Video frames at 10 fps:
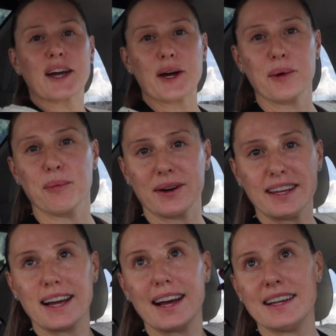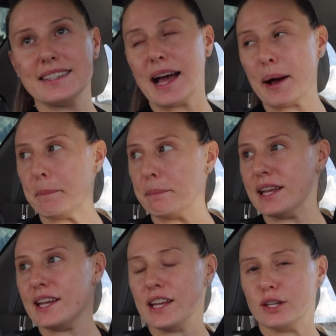Good morning, guys.
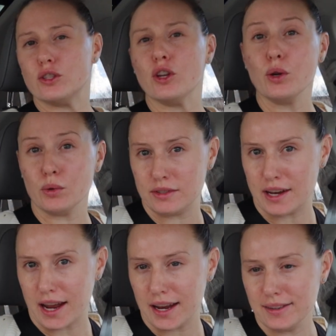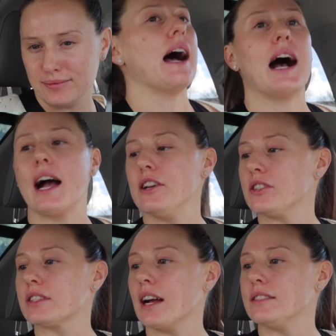Happy Tuesday. I
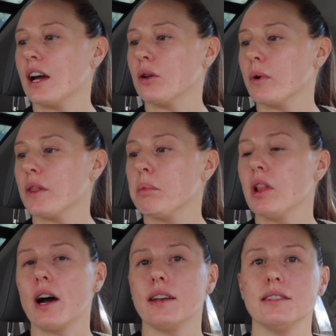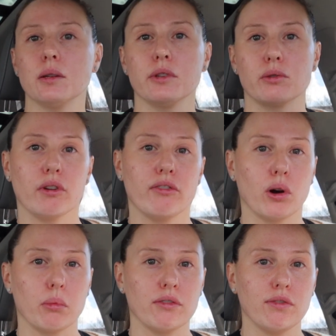just got done with Pilates. It was a
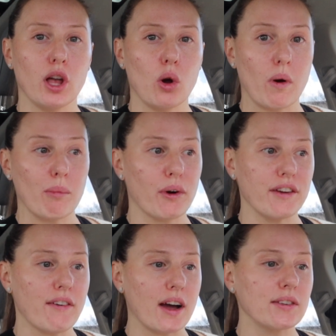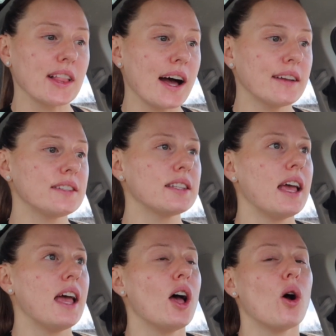reformer flow 1.5 class
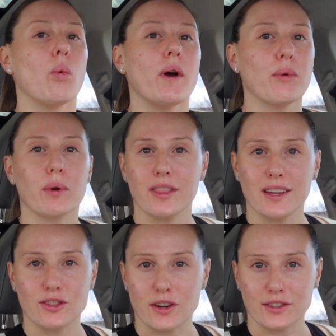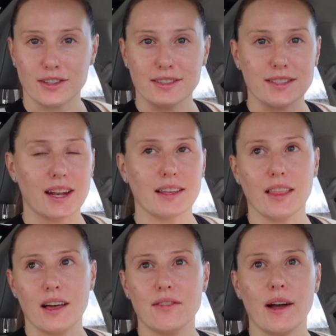with one of the instructors that I
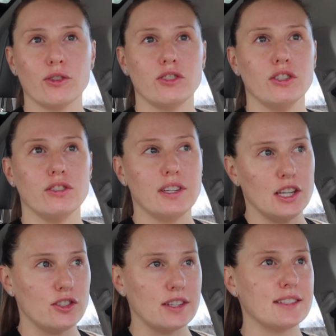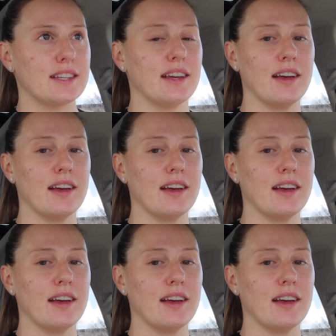love how she teaches.